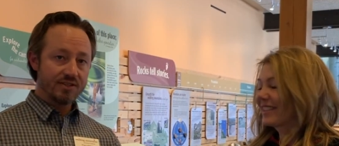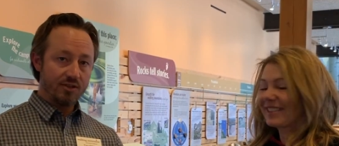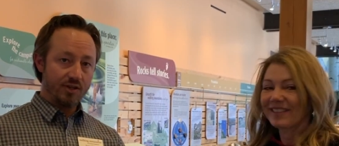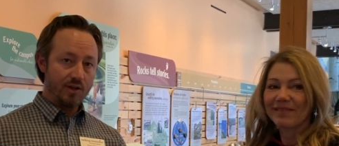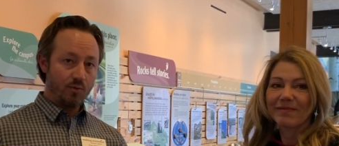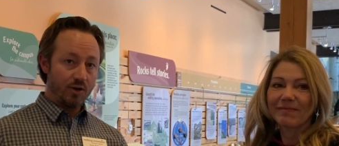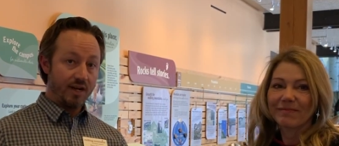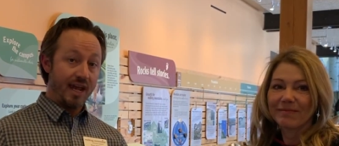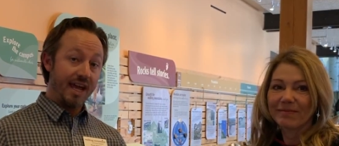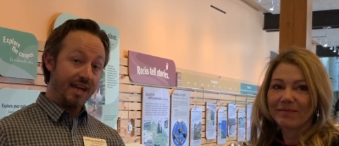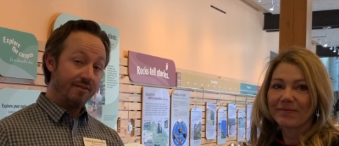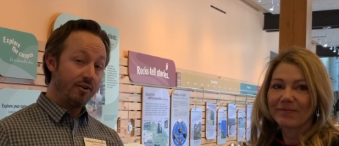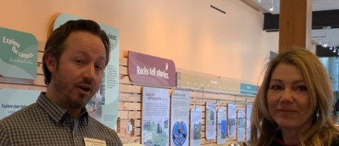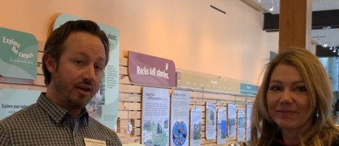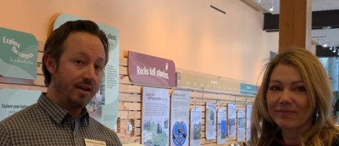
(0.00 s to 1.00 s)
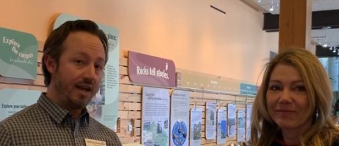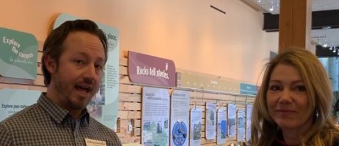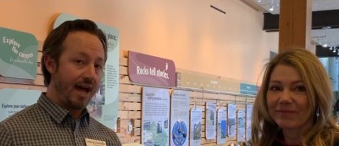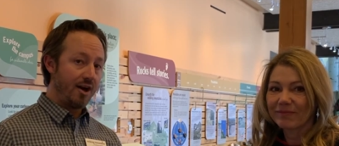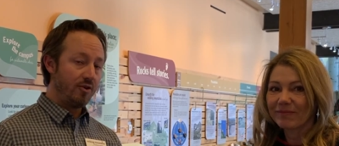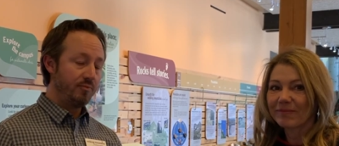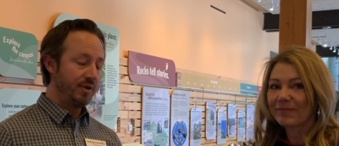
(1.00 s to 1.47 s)
Speaker 1: facility. We're in Avon
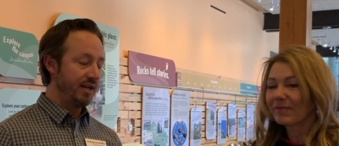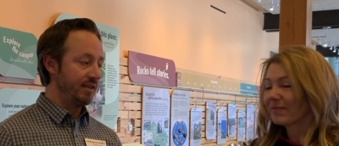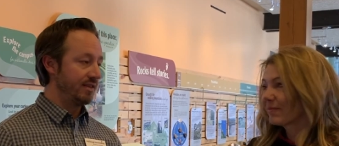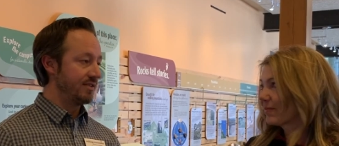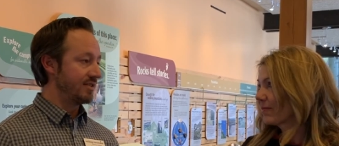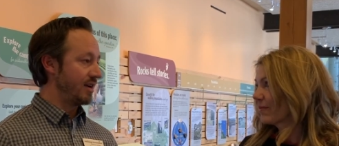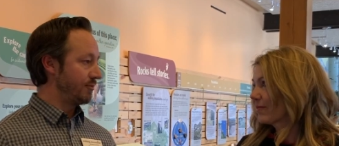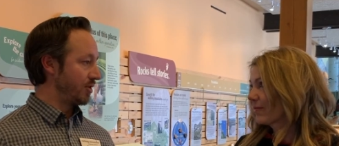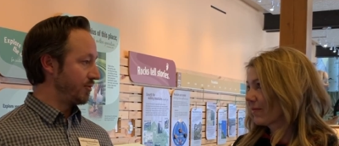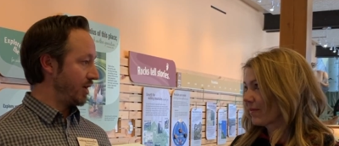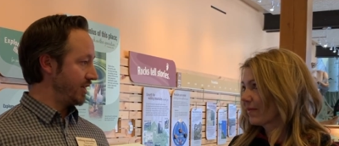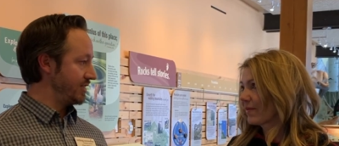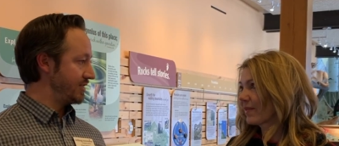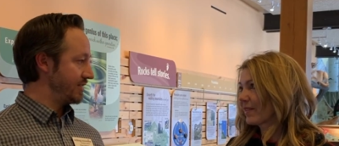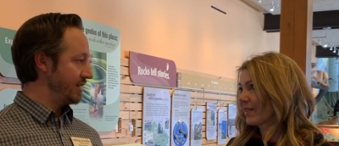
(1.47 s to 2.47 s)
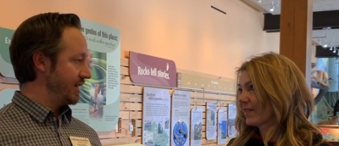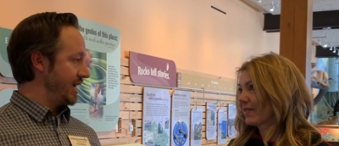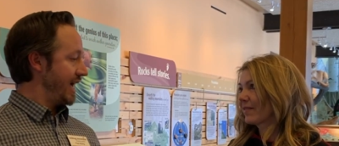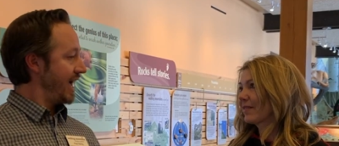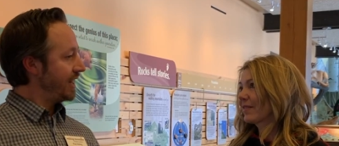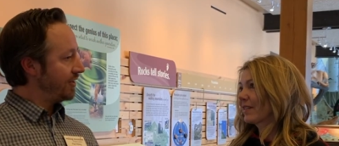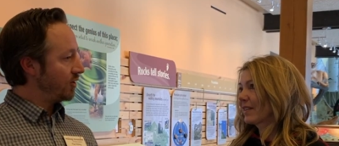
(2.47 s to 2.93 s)
now, but in the summer months
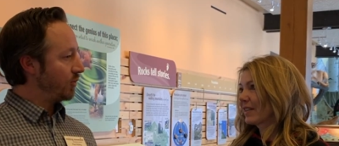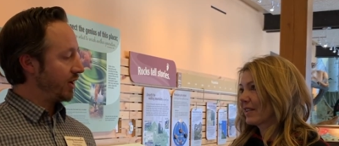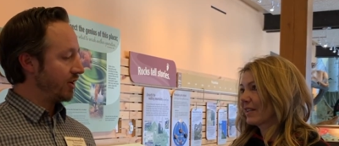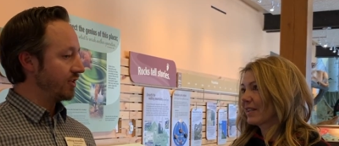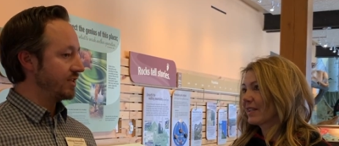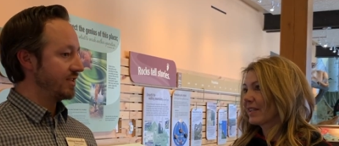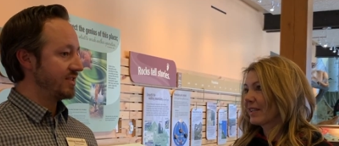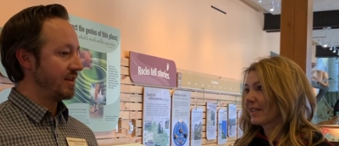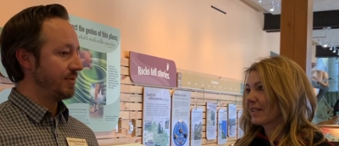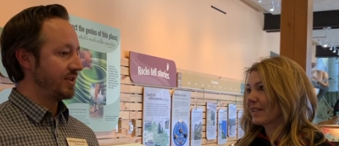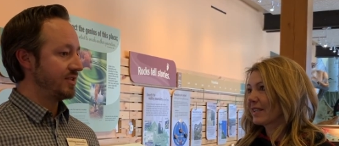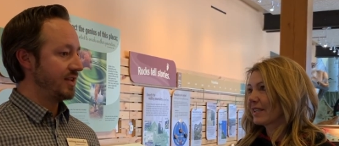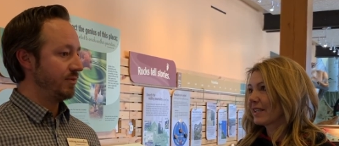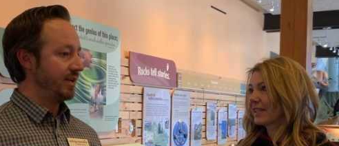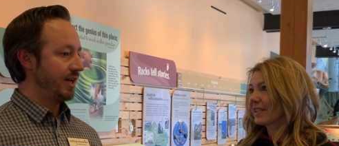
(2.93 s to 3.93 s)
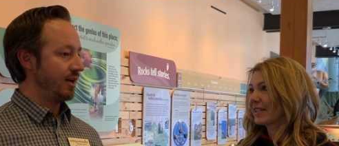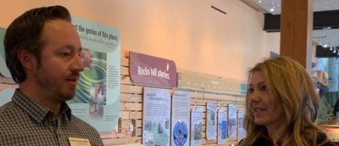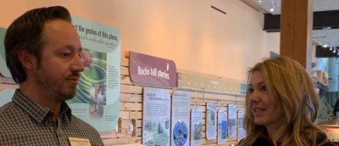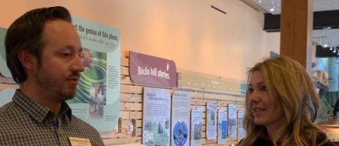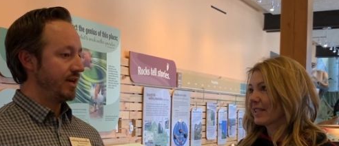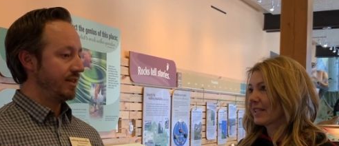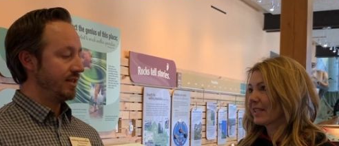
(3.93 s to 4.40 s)
and in the winter, to some extent, we
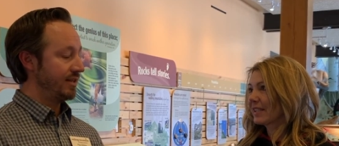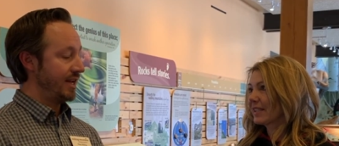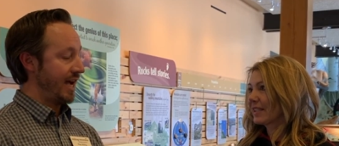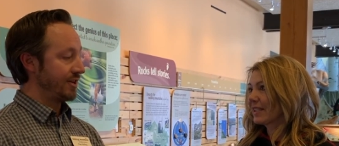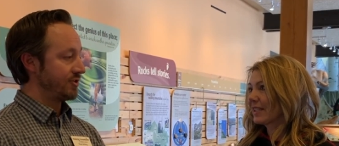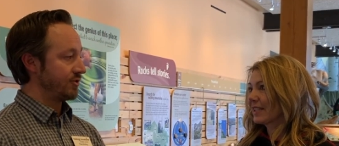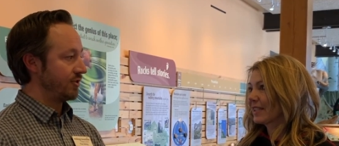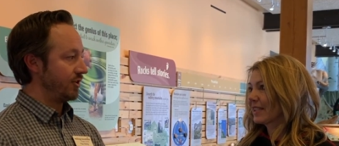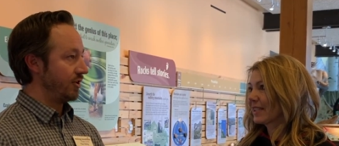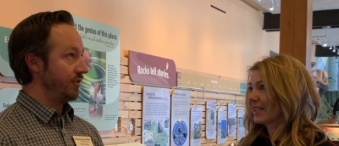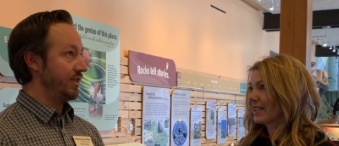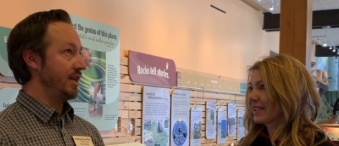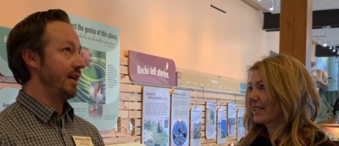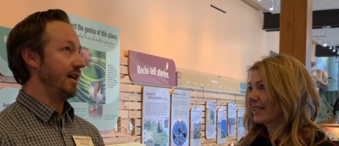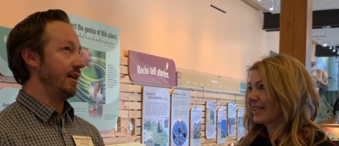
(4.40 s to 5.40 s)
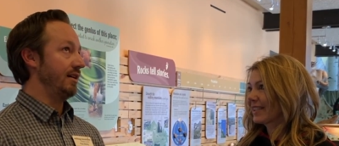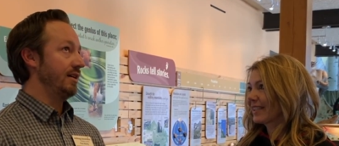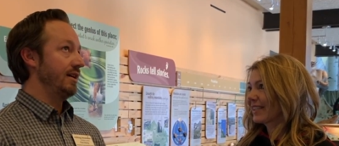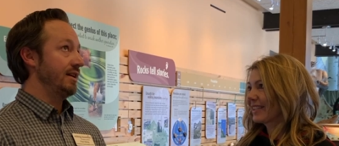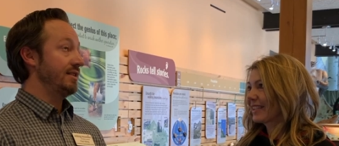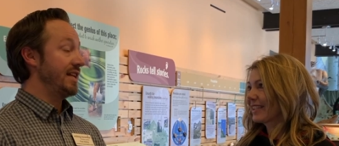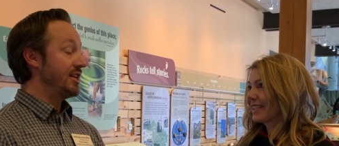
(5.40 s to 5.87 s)
operate the natural or the uh,
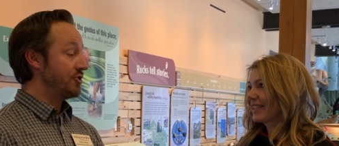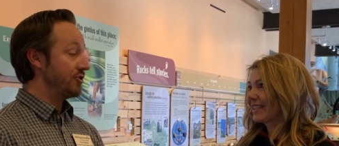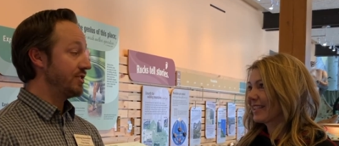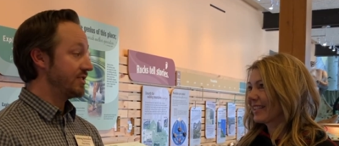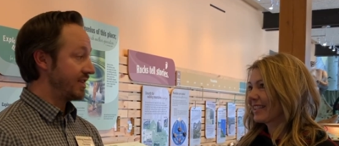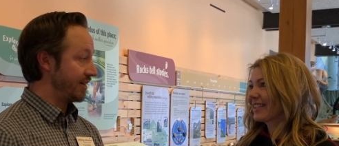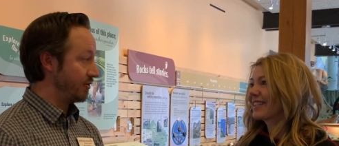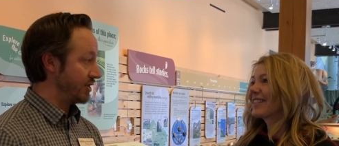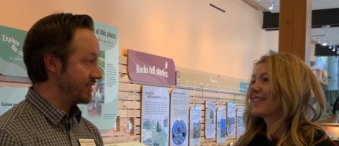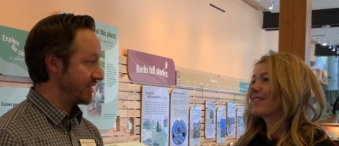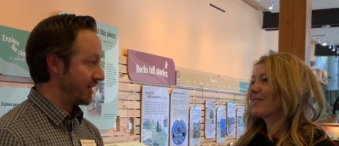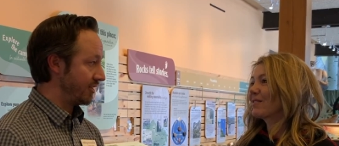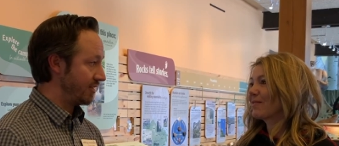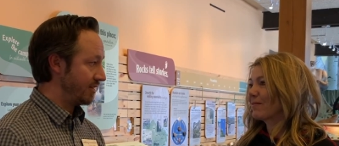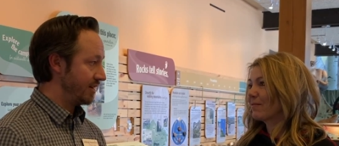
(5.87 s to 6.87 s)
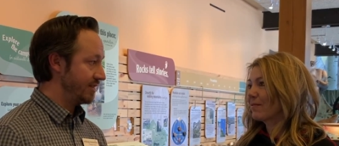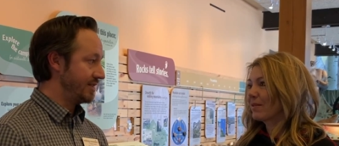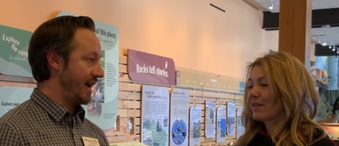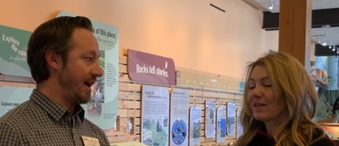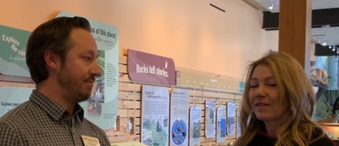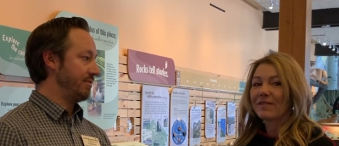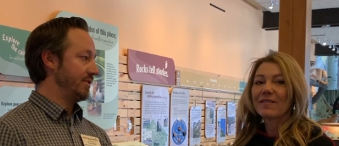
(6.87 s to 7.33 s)
Nature Discovery Center
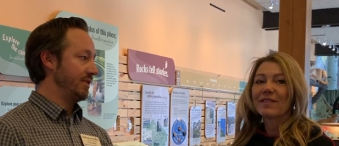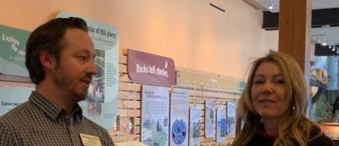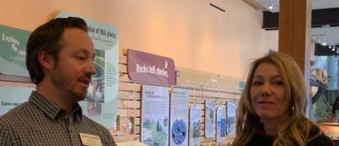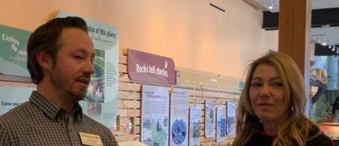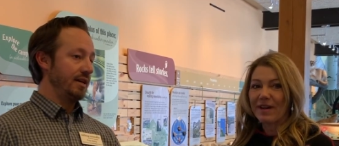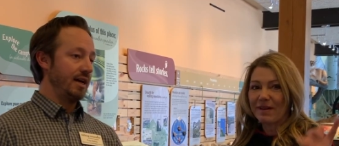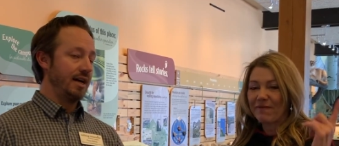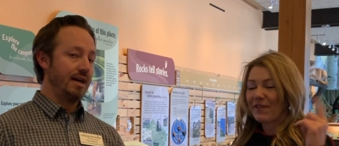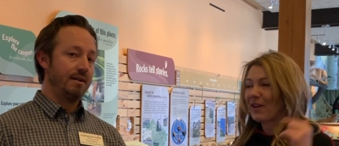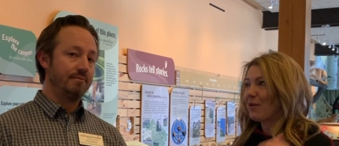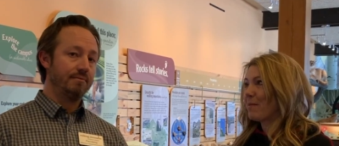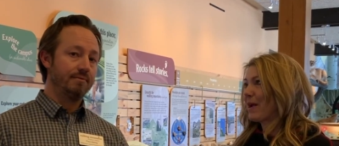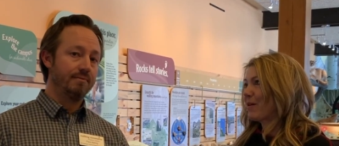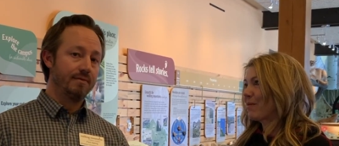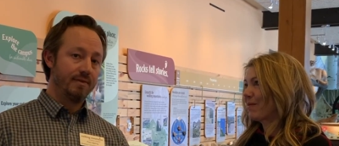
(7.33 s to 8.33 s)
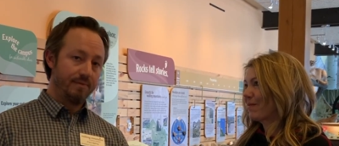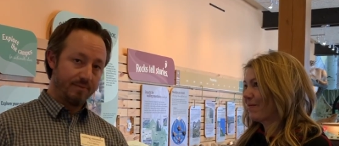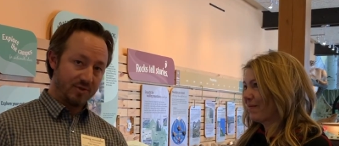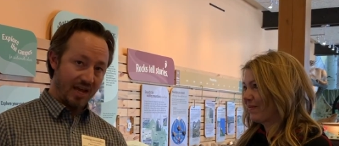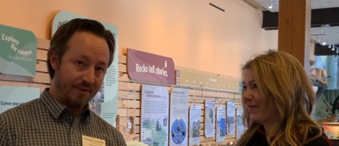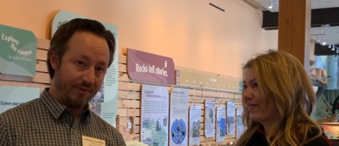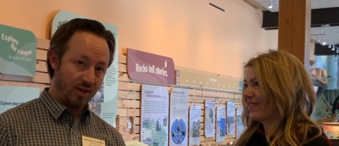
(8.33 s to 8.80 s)
atop right Vail um, Mountain,
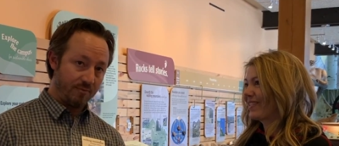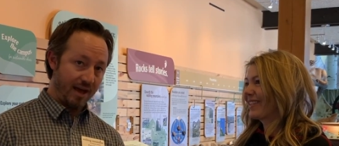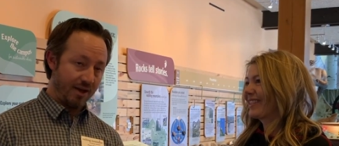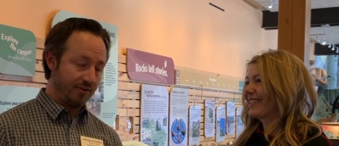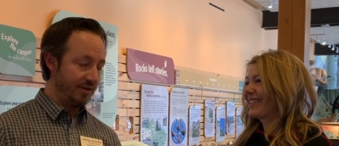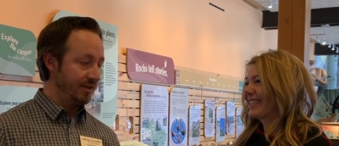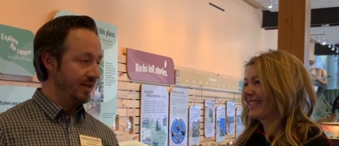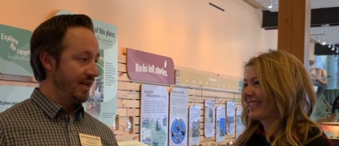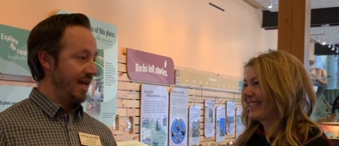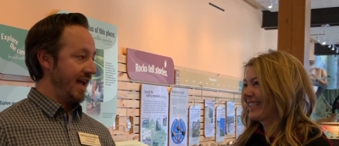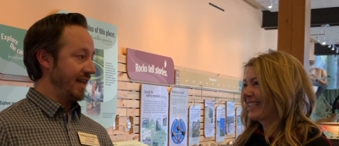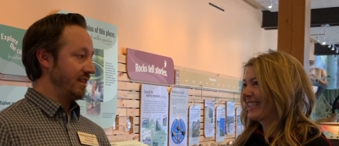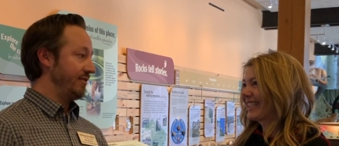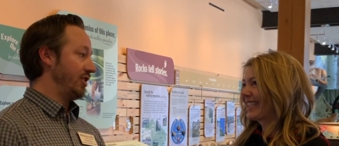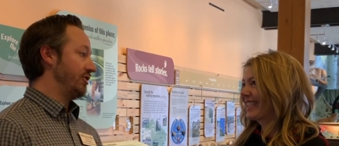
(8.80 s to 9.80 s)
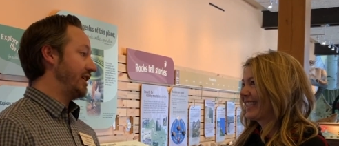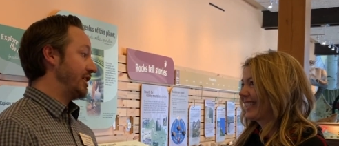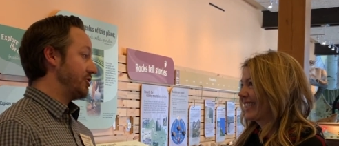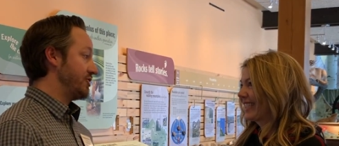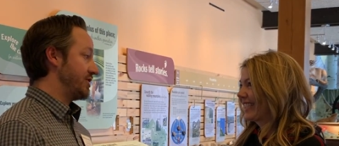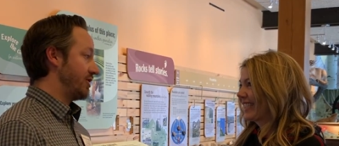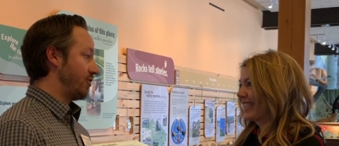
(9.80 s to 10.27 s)
top Vail mm-hmm. Mountain, and the Vail
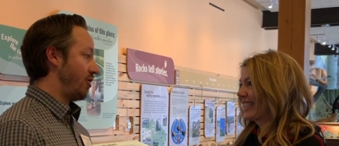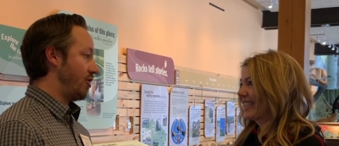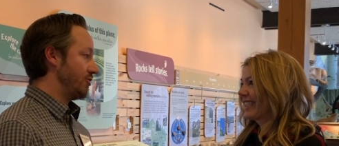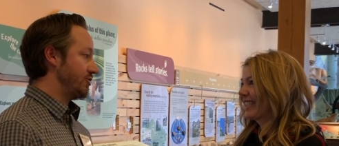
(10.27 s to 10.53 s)
Nature Center